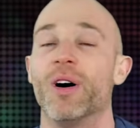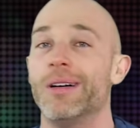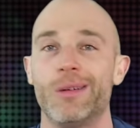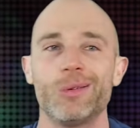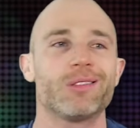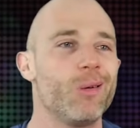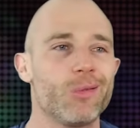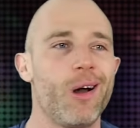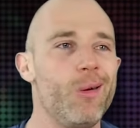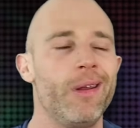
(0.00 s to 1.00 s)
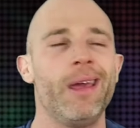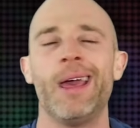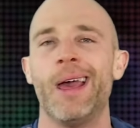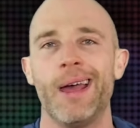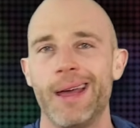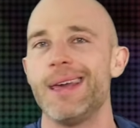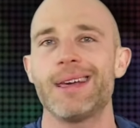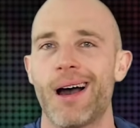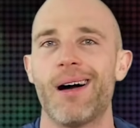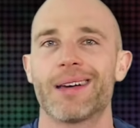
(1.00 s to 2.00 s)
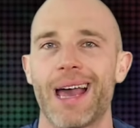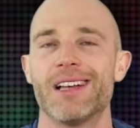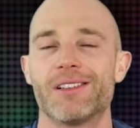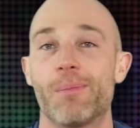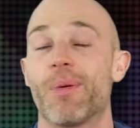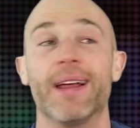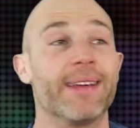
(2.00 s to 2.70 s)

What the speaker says: Also, Cody, he can't catch a break.